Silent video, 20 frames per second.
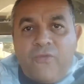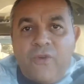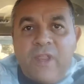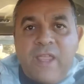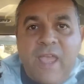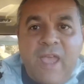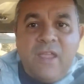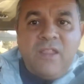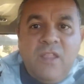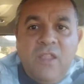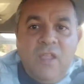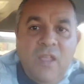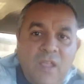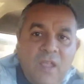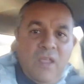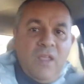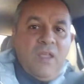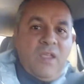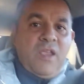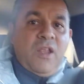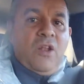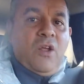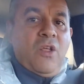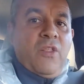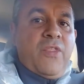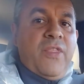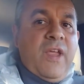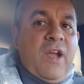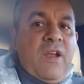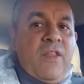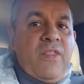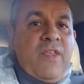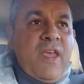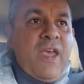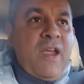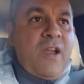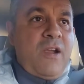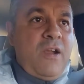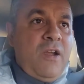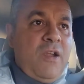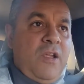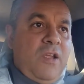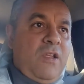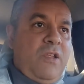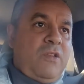forget, they're there